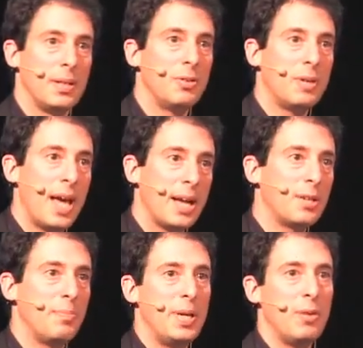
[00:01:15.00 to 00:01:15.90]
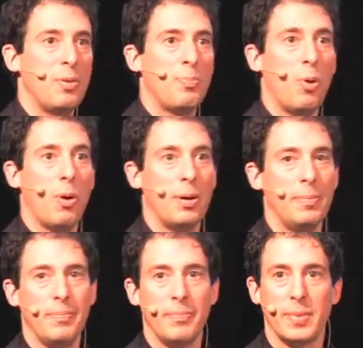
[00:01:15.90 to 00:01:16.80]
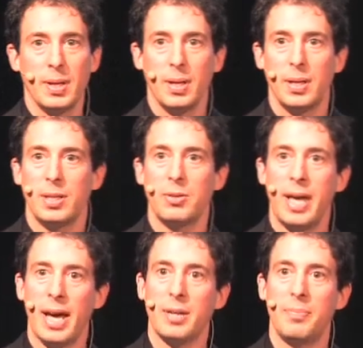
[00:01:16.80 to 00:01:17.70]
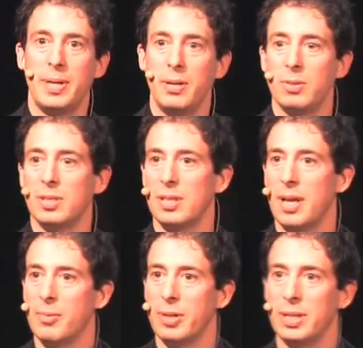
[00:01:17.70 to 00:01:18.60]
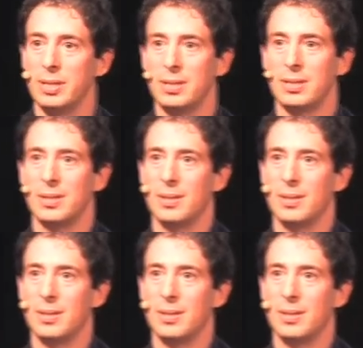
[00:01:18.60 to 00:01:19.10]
You can't compete with porn. You can't compete with celebrities.